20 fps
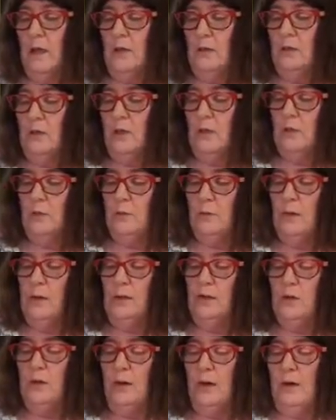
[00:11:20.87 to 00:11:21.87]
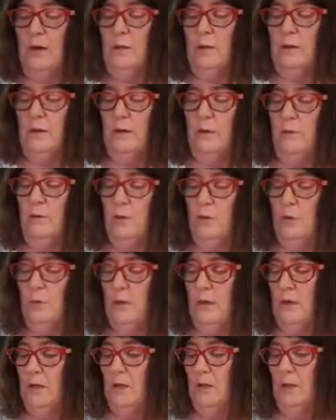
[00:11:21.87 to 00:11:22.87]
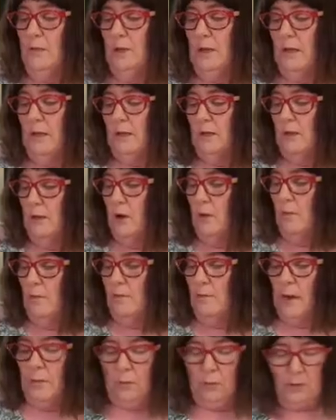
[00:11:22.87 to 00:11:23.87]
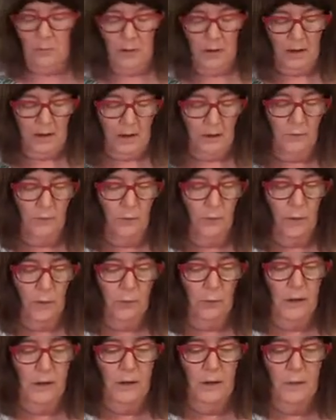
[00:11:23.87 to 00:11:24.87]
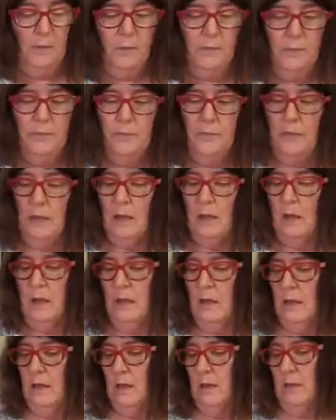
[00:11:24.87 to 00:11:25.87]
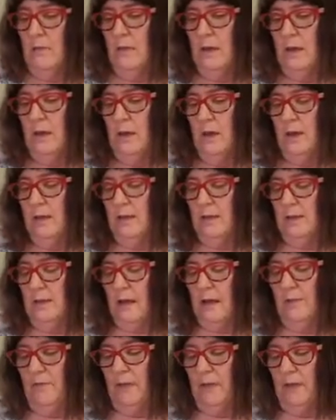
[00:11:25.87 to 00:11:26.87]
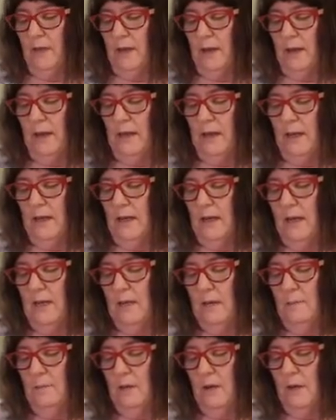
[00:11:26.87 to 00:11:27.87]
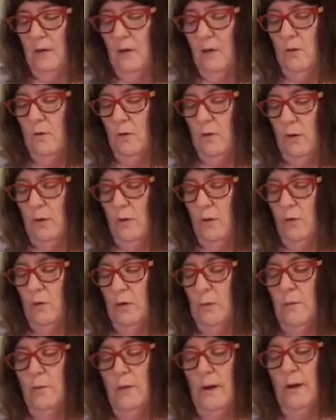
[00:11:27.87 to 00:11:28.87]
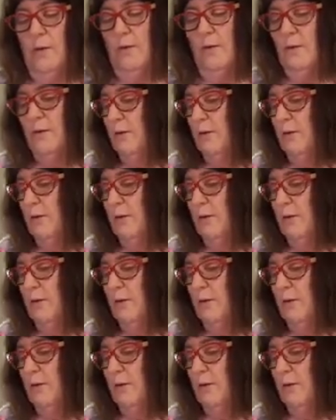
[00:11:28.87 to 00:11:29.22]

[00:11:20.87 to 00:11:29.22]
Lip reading: So that's what I tried. I baked it for 22 minutes. Nope, I put it back in for 3 because I felt like it needed to be a little more golden brown.